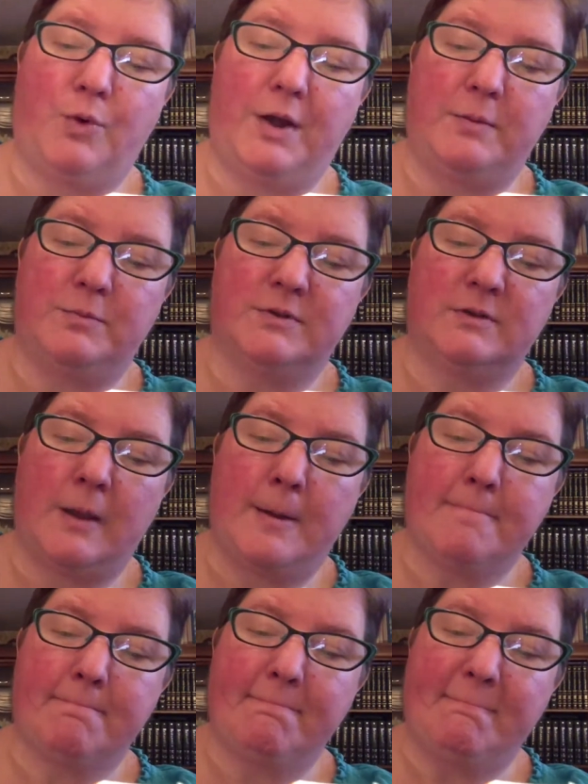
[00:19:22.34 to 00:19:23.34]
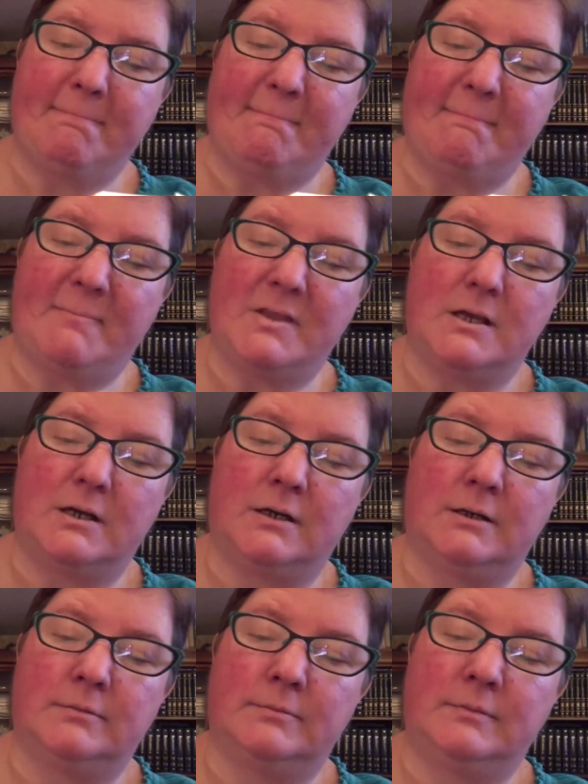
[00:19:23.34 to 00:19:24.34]
wipes.
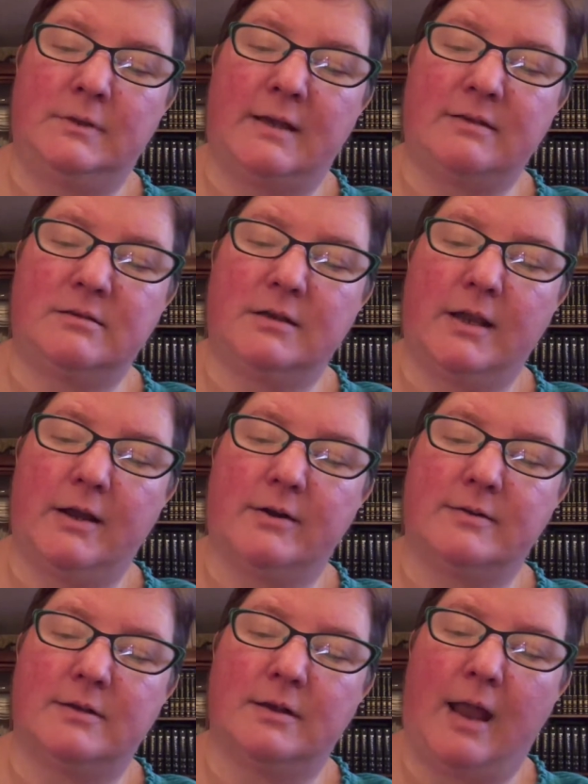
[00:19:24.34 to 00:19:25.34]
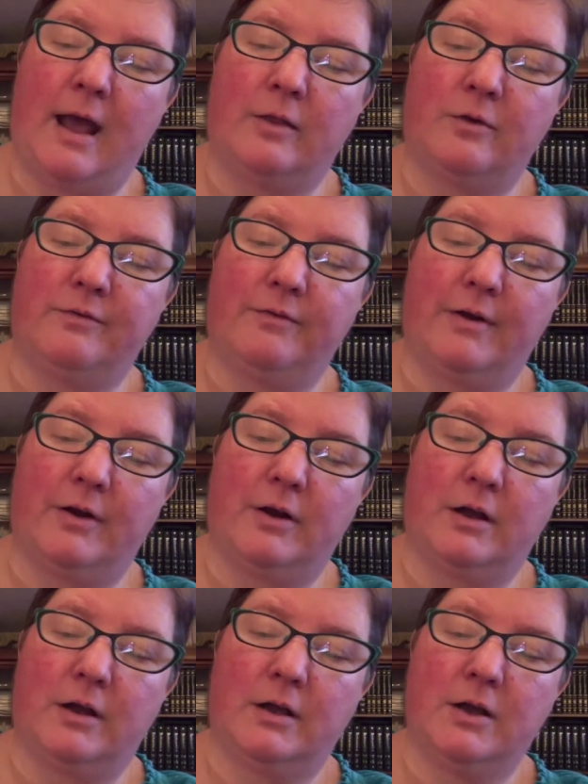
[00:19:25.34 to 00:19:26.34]
Yes to Carrots and aloe
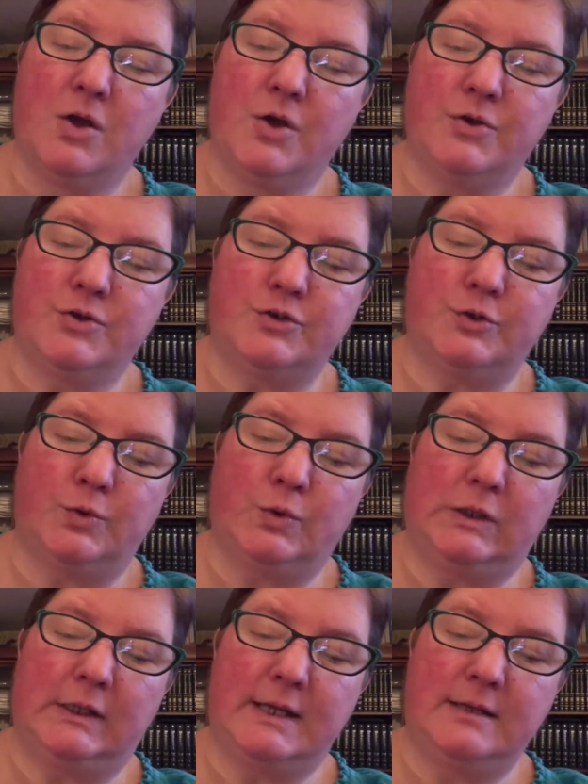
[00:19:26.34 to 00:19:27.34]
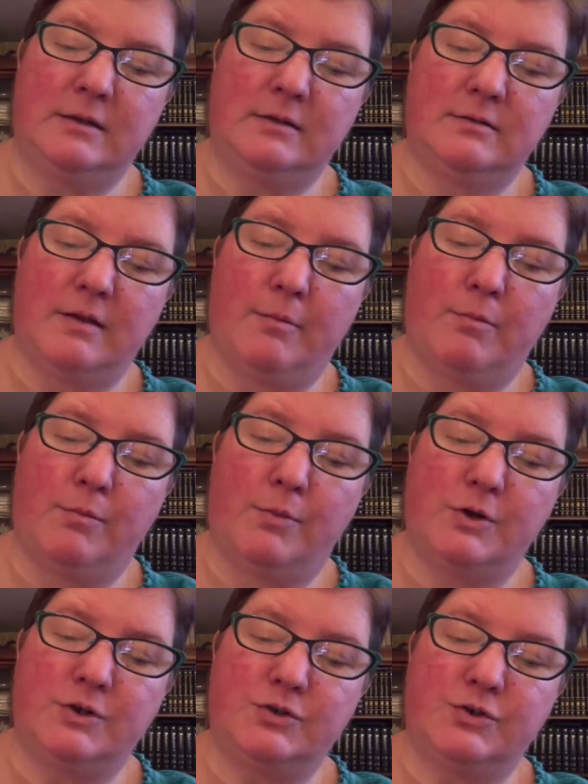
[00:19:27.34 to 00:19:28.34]
vera to cleanse,
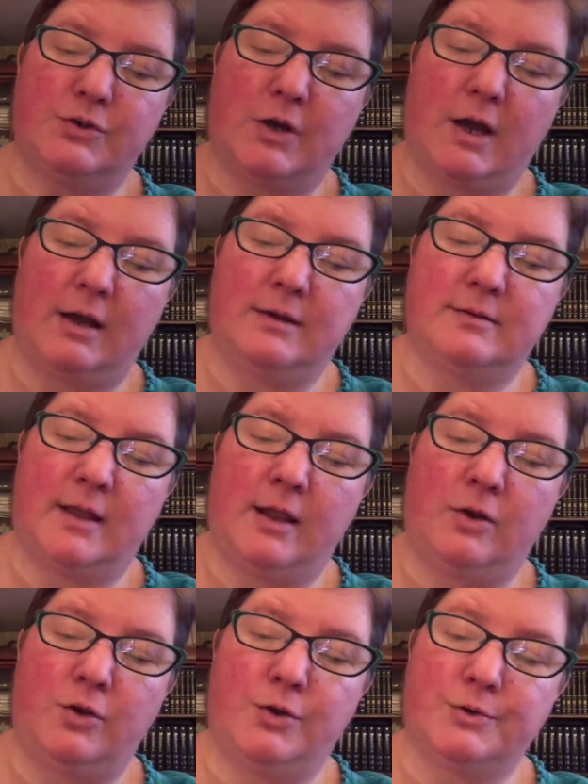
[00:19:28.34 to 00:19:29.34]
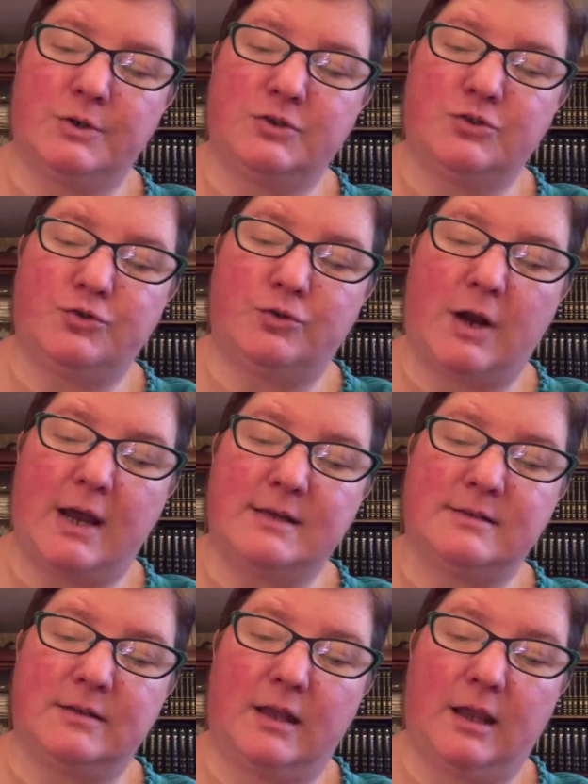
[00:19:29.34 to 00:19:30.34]
moisturize, and nourish dry
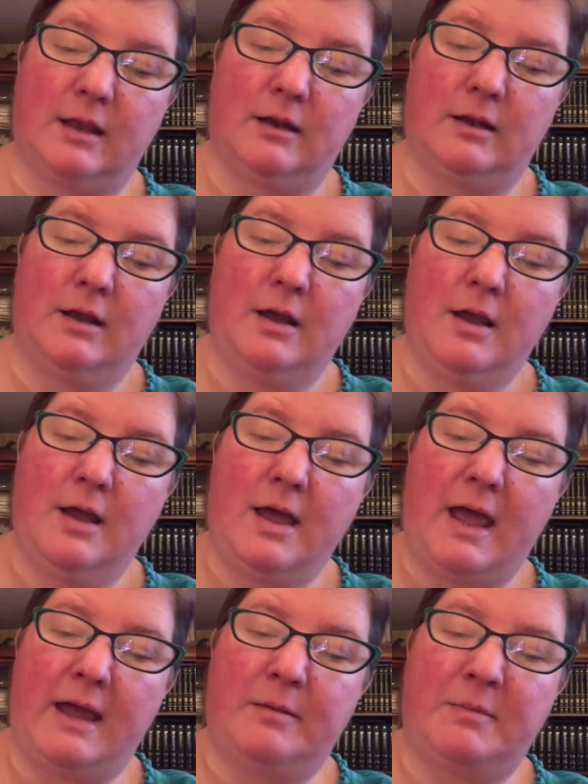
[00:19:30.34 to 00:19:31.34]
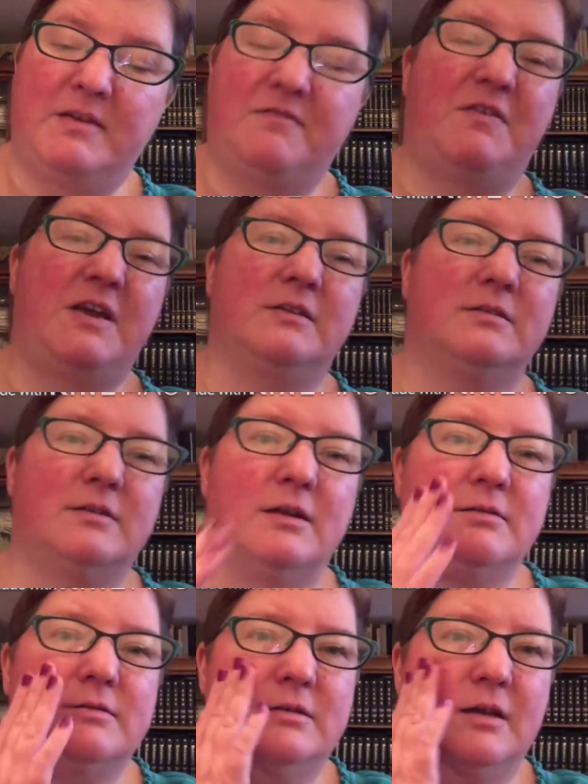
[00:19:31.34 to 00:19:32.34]
skin. And my face
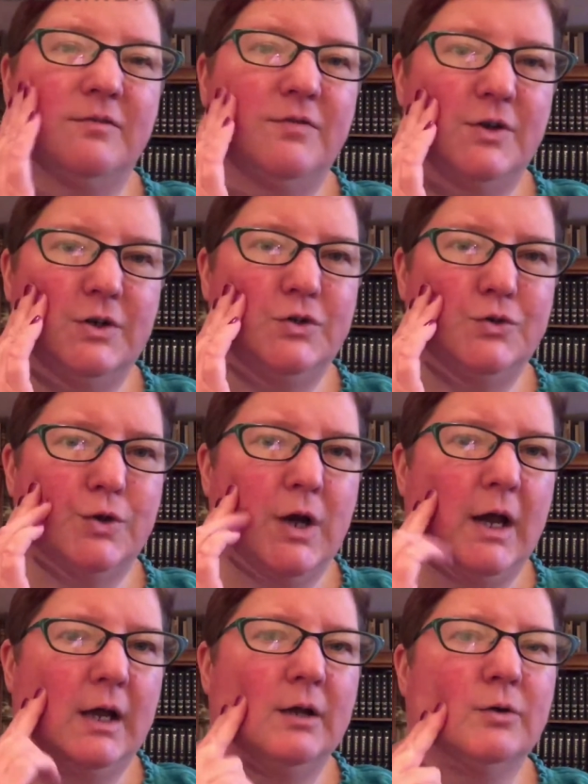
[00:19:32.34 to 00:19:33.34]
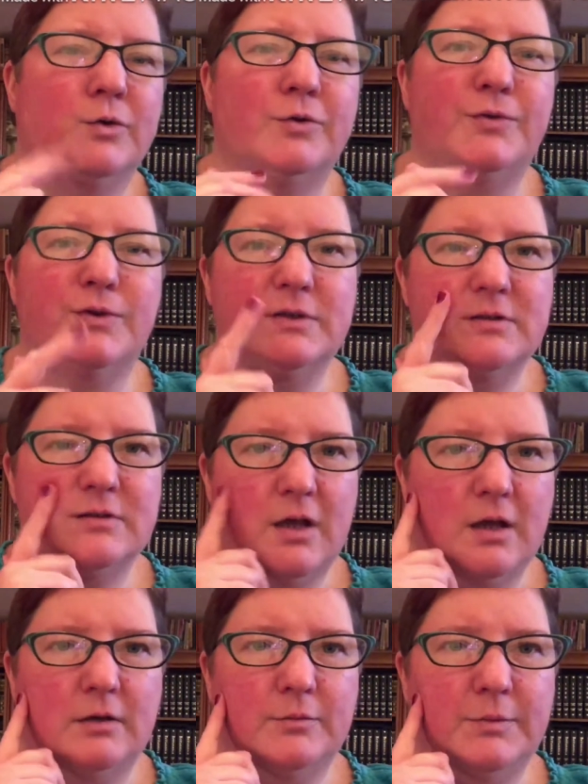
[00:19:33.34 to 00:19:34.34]
tends to get very dry. I don't know if you can
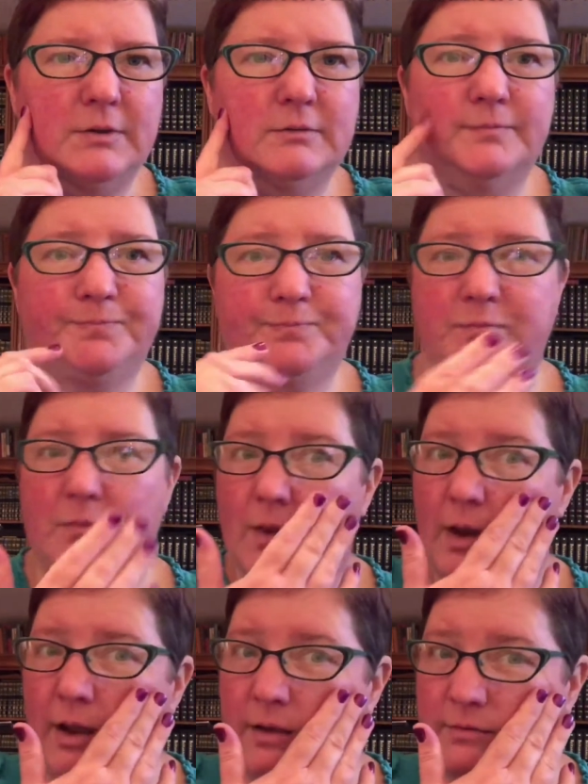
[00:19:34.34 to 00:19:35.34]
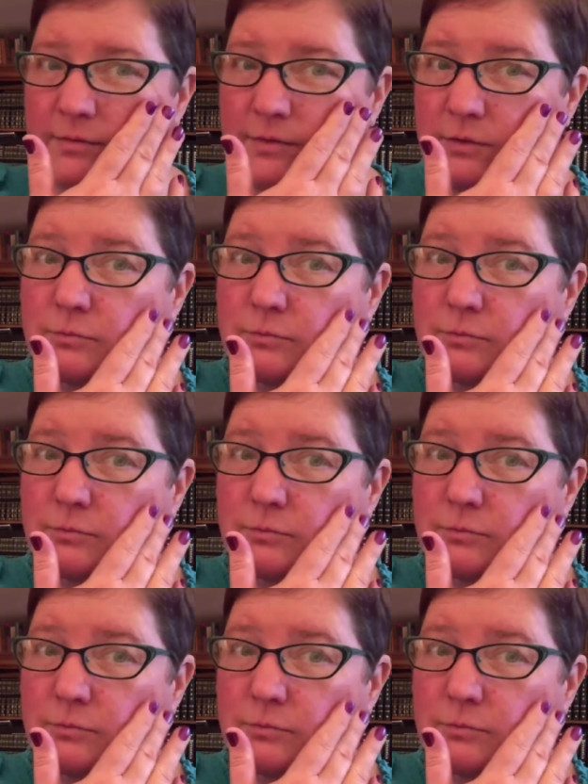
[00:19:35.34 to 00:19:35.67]
tell, but I have,